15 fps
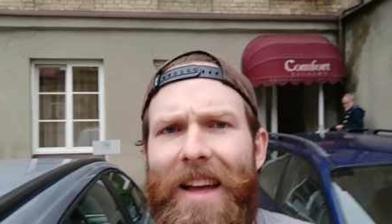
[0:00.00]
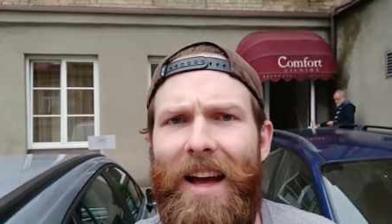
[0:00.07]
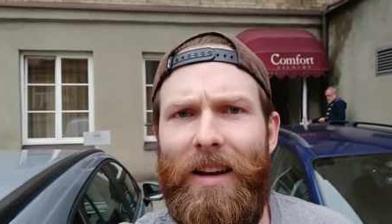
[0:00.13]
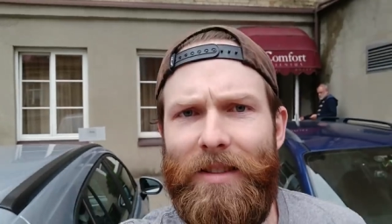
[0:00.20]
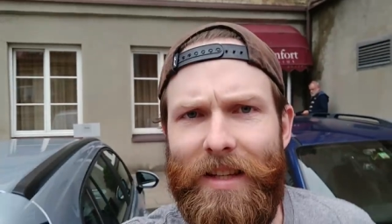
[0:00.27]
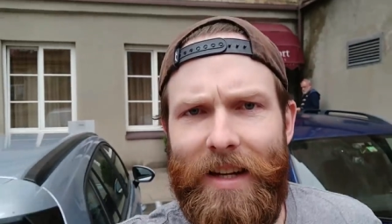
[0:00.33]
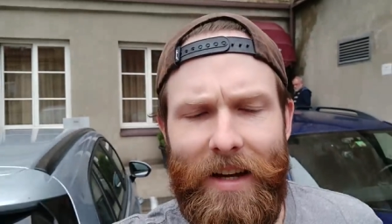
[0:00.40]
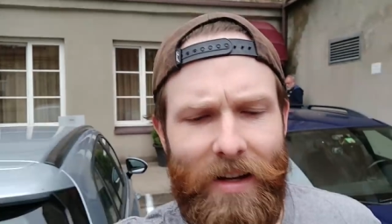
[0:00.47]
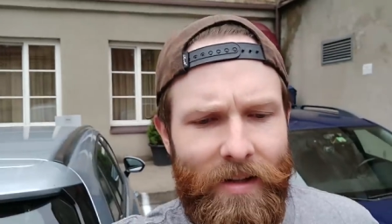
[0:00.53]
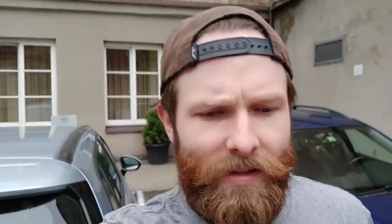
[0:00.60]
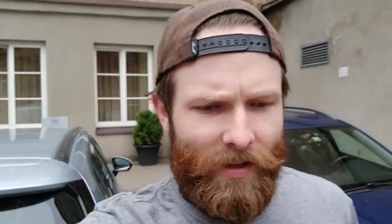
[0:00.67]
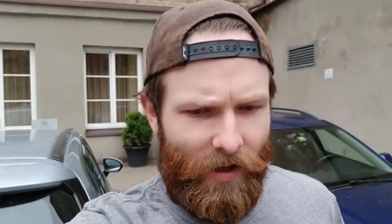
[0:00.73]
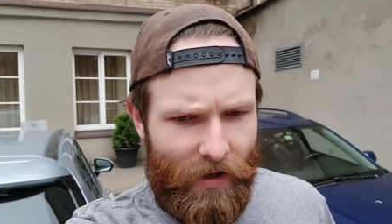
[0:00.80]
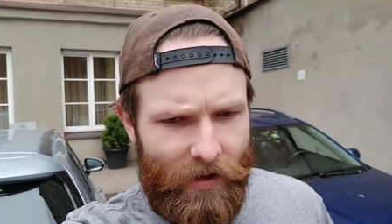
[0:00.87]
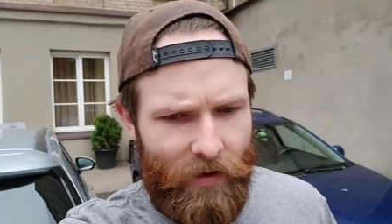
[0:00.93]
How's it
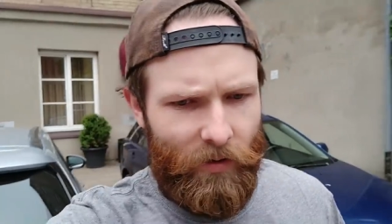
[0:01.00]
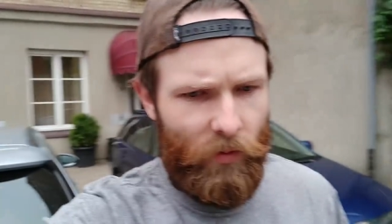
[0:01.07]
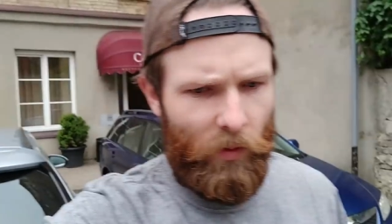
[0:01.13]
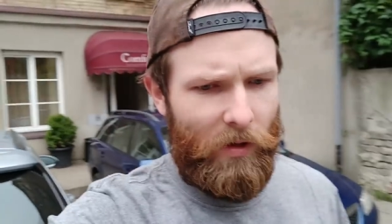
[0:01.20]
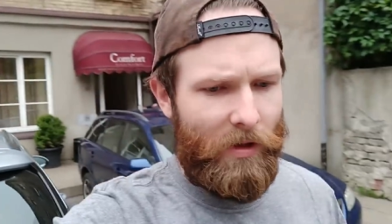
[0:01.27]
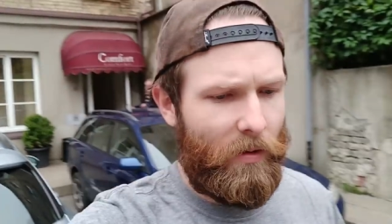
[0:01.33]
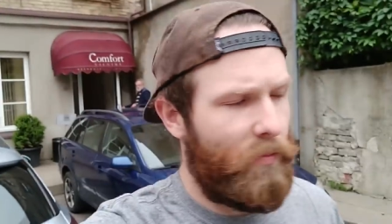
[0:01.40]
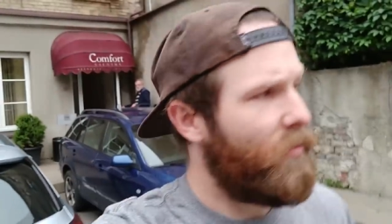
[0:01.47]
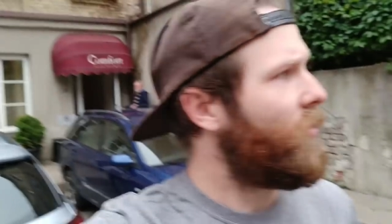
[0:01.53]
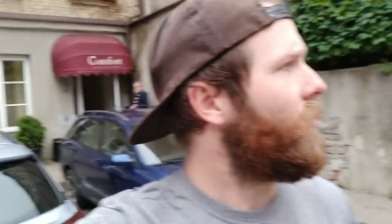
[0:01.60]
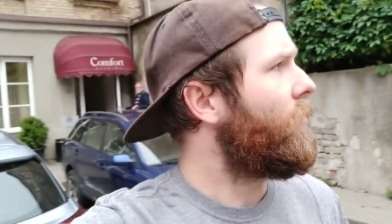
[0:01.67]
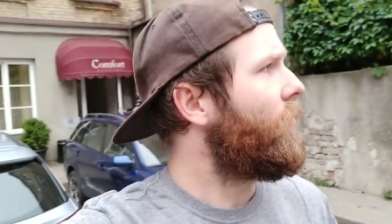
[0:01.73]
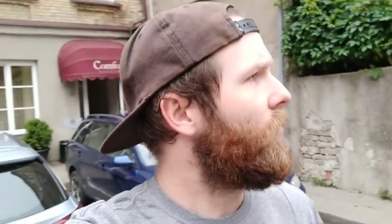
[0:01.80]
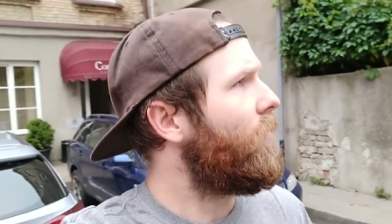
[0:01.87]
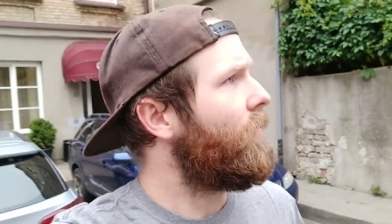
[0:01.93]
guys? Welcome
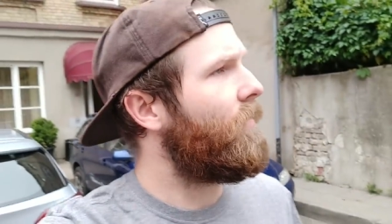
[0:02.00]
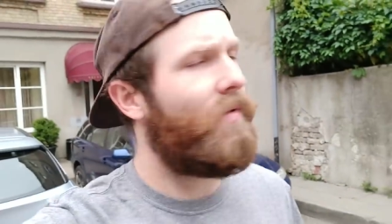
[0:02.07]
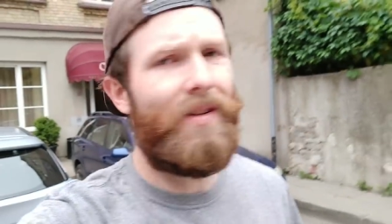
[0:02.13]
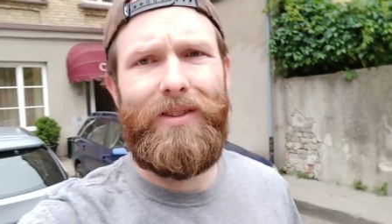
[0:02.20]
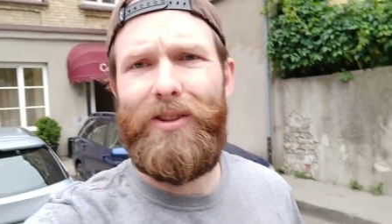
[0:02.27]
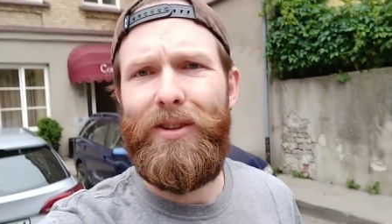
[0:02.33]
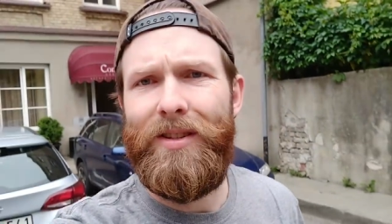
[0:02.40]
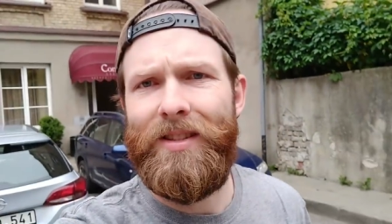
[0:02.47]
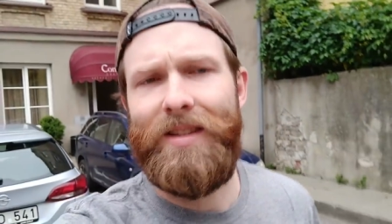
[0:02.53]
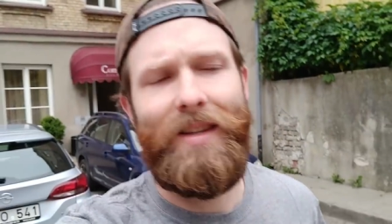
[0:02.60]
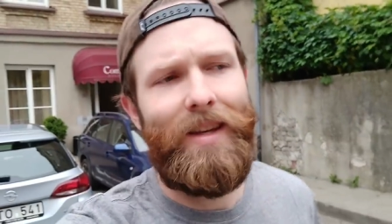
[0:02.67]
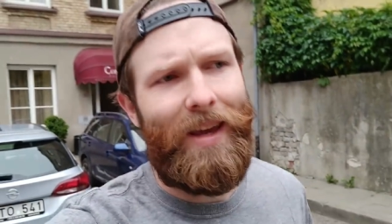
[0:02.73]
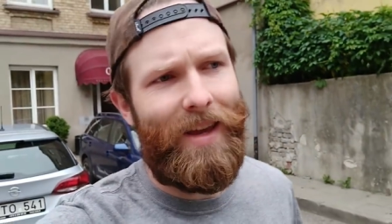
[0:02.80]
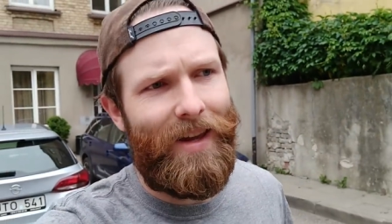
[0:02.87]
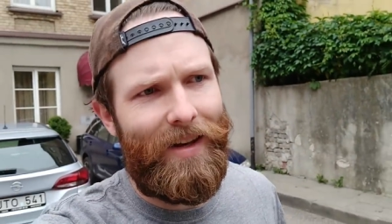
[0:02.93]
to Vilnius
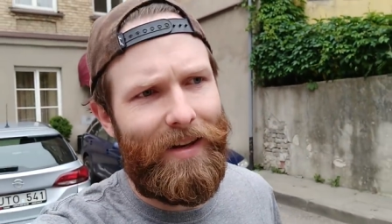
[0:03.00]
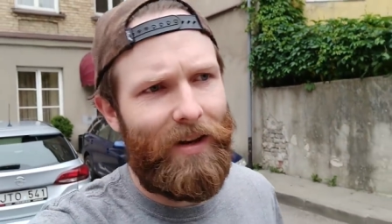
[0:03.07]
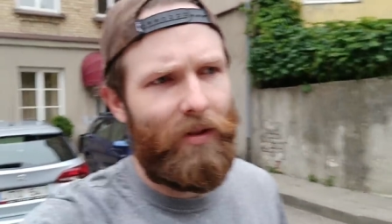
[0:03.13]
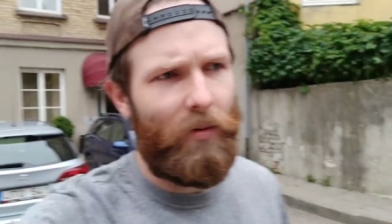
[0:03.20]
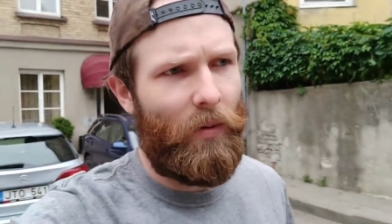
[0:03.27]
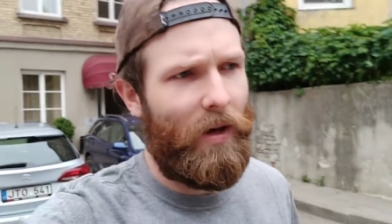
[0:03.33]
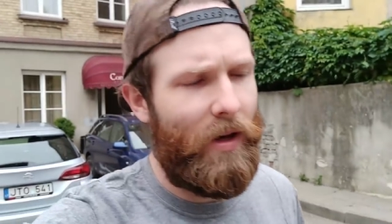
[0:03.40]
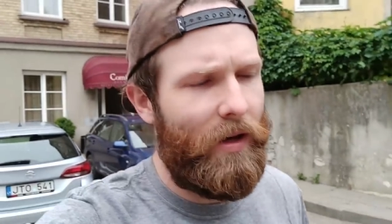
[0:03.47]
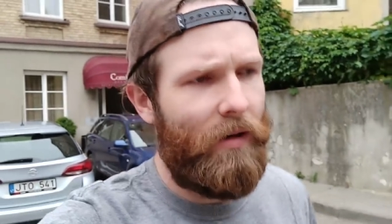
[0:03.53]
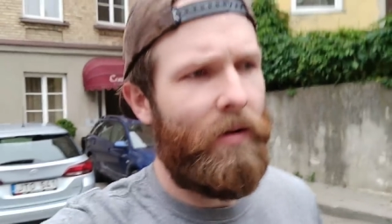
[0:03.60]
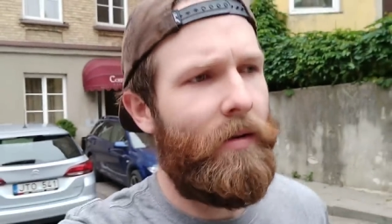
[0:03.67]
in Lithuania.